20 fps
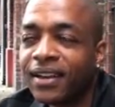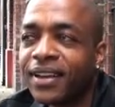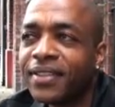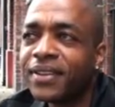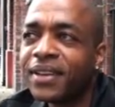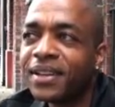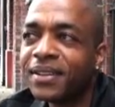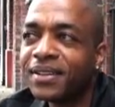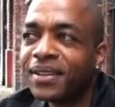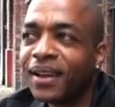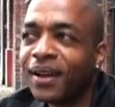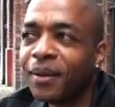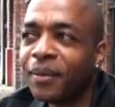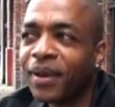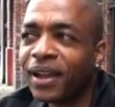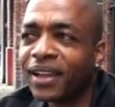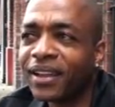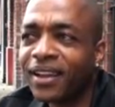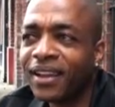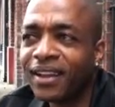And then
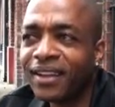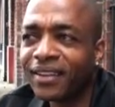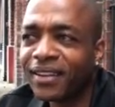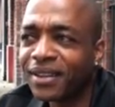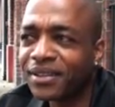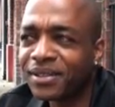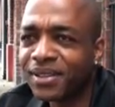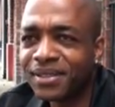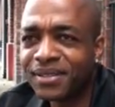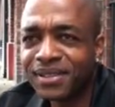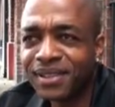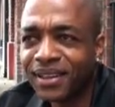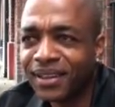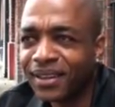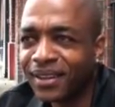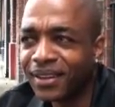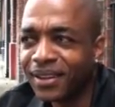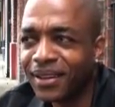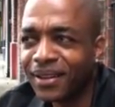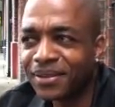I got sent
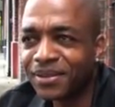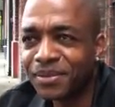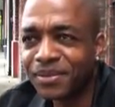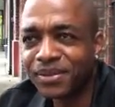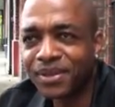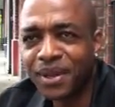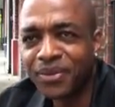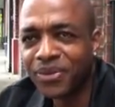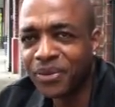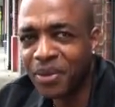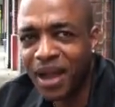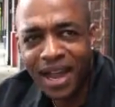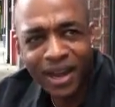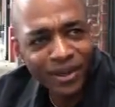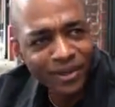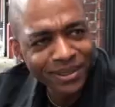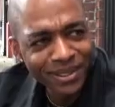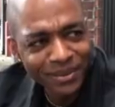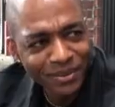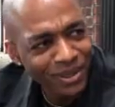some stuff from
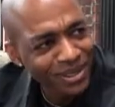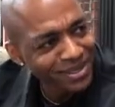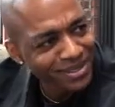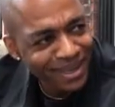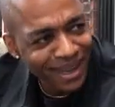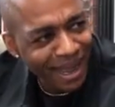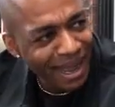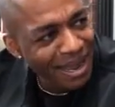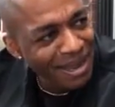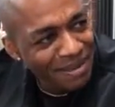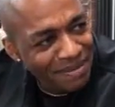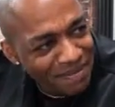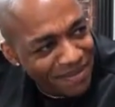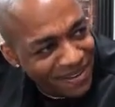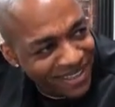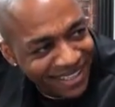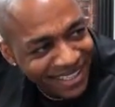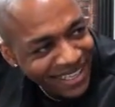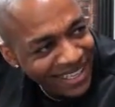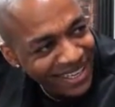Ireland one
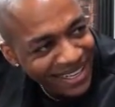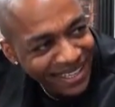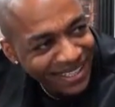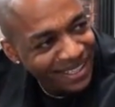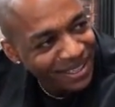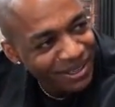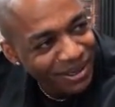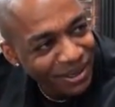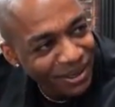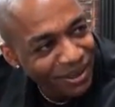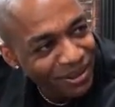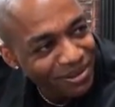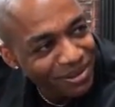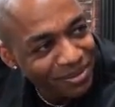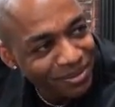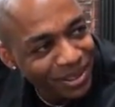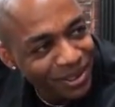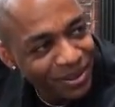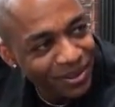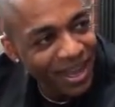time.
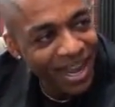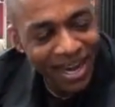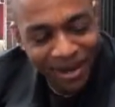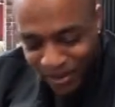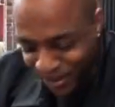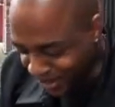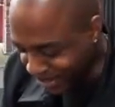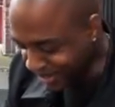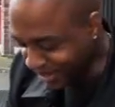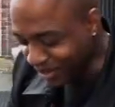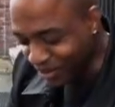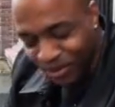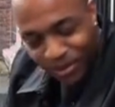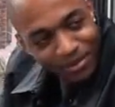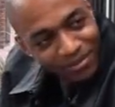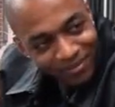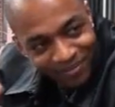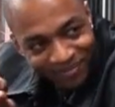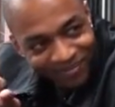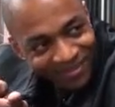Some little Irish
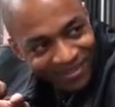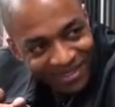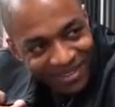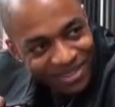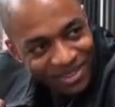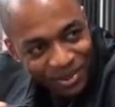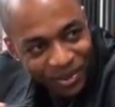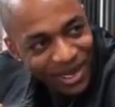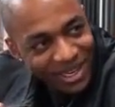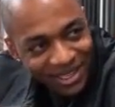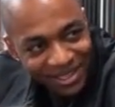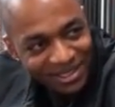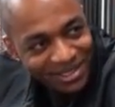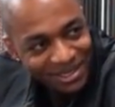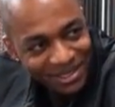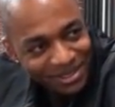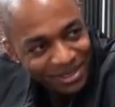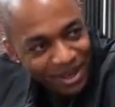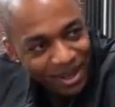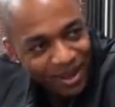little trinkets
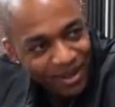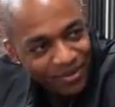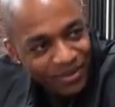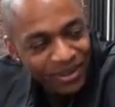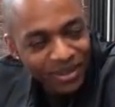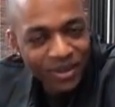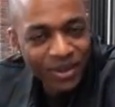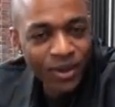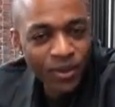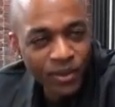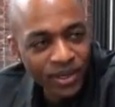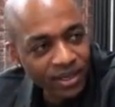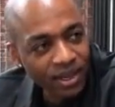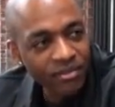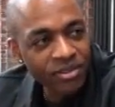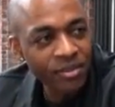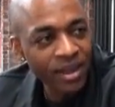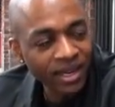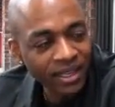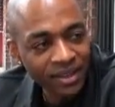and stuff, and we
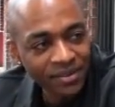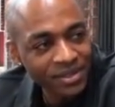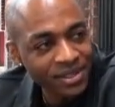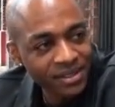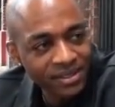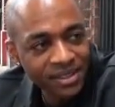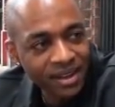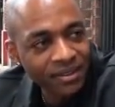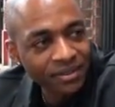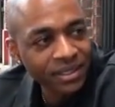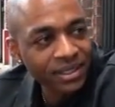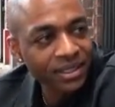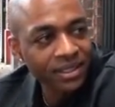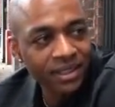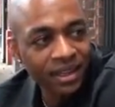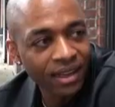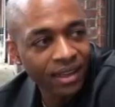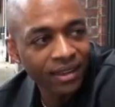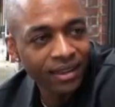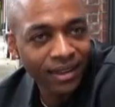love the Magnificent Seven,
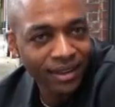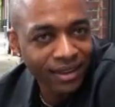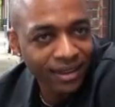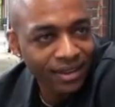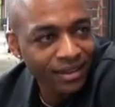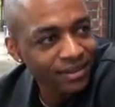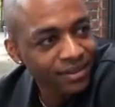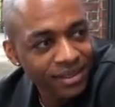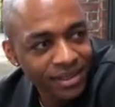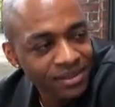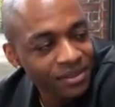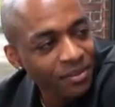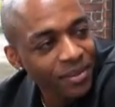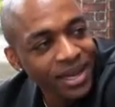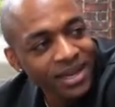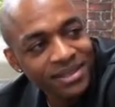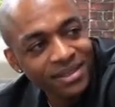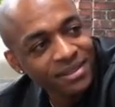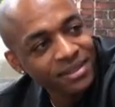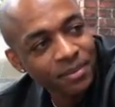and it's
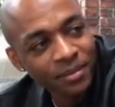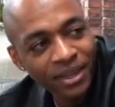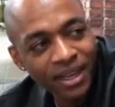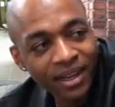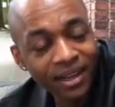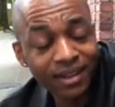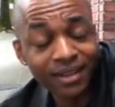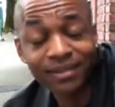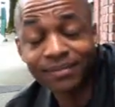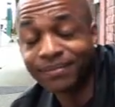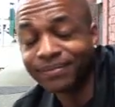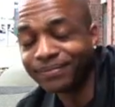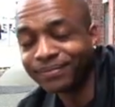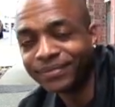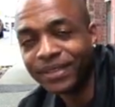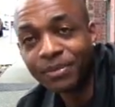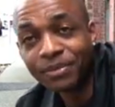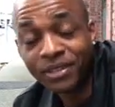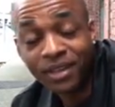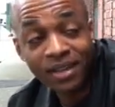amazing to me.
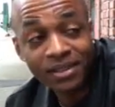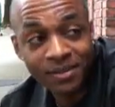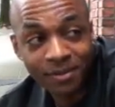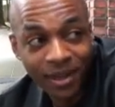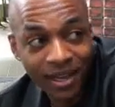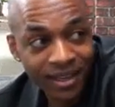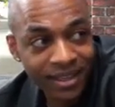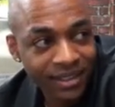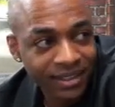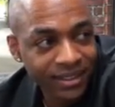I'm touched by it.